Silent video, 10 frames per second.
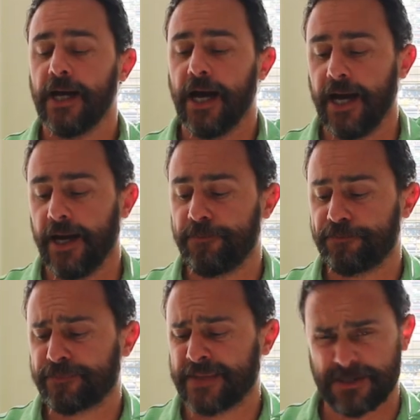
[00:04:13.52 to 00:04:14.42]

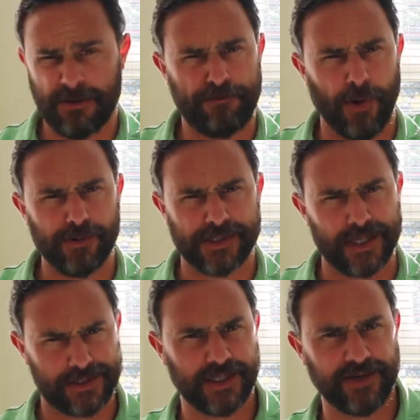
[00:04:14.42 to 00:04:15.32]
That's a bit ballsy,
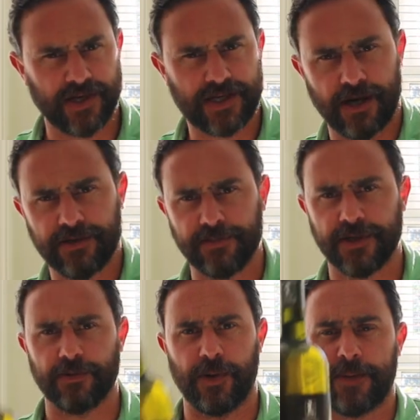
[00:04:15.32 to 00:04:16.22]
actually. Give it a go. Let me
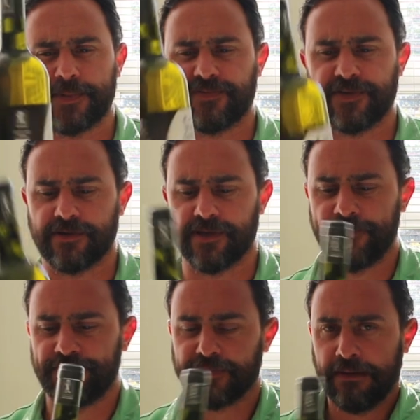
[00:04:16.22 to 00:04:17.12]
know what happens if you do
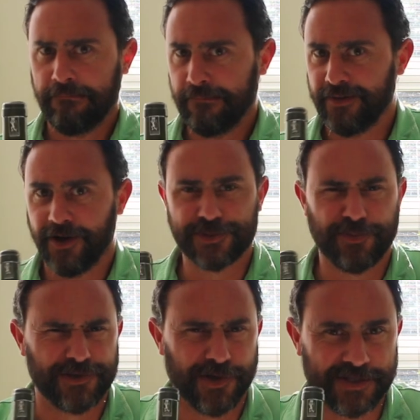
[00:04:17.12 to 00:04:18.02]
that. I should
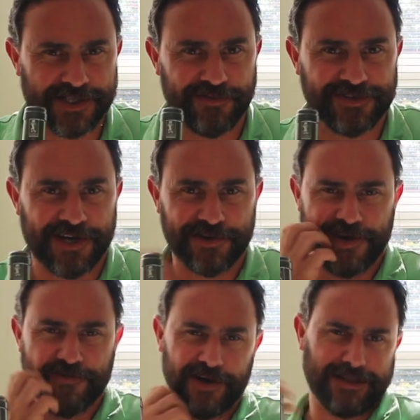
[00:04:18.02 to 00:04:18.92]
probably do it myself and tell
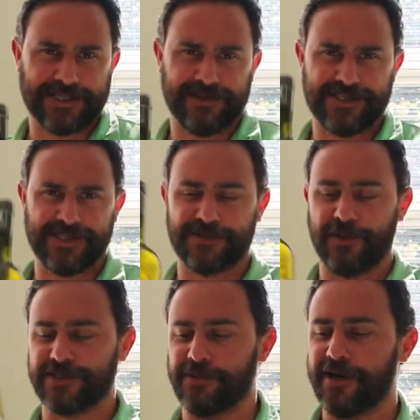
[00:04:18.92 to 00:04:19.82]
you, right? That's how this thing's
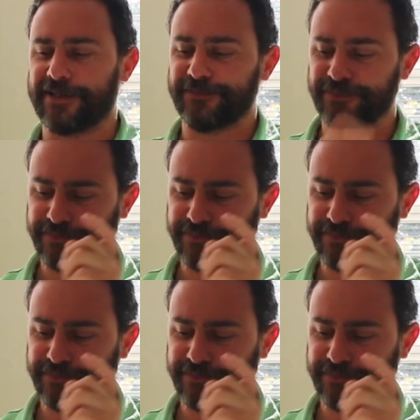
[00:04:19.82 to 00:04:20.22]
supposed to work.